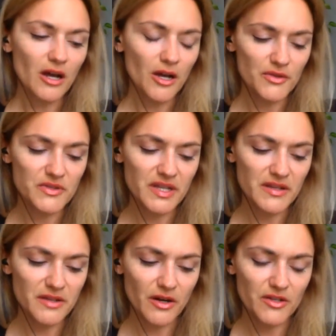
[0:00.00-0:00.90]
All those
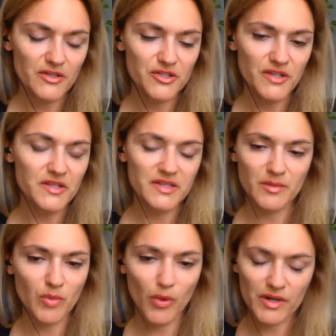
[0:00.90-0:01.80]
things are just as
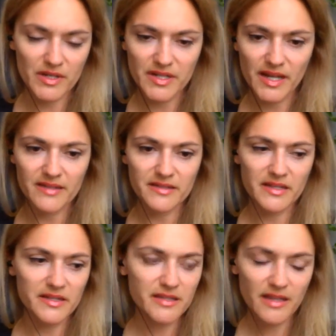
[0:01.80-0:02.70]
important as
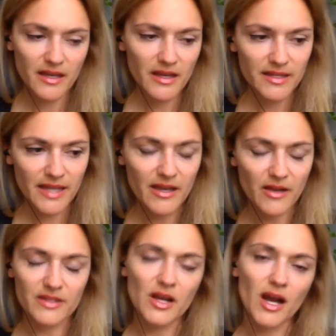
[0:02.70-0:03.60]
this cake
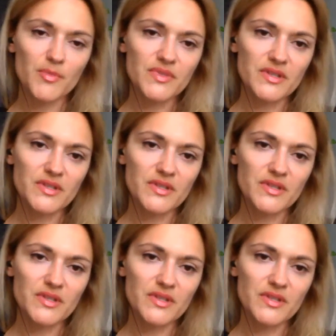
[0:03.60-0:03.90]
on the top.